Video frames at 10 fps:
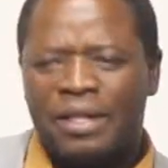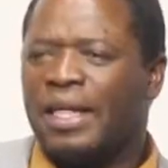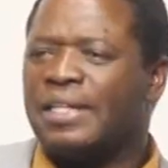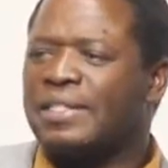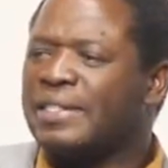
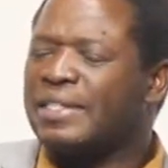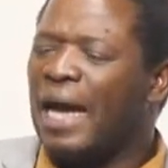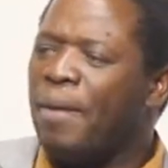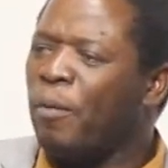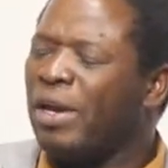There is a
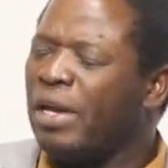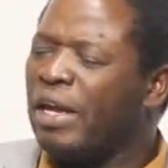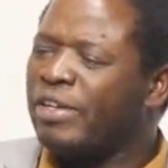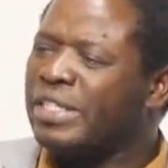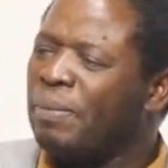time when
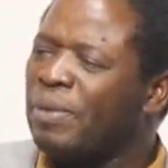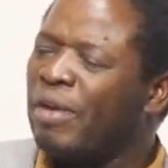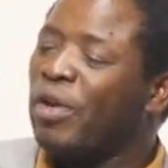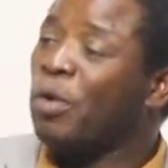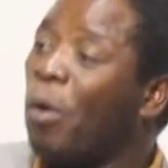it seemed even